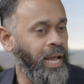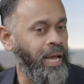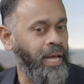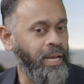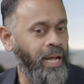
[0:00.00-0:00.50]

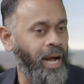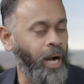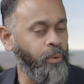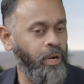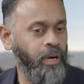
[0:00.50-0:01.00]
And
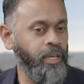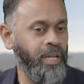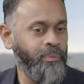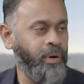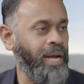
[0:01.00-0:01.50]
I would argue
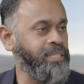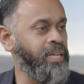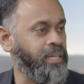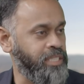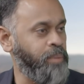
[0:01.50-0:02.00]
that we're
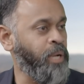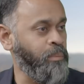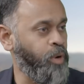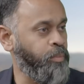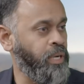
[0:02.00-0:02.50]
actually at a
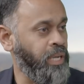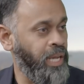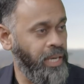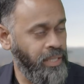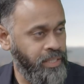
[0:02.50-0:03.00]
seminal moment
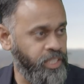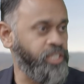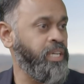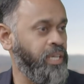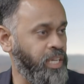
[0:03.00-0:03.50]
in
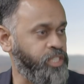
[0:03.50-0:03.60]
just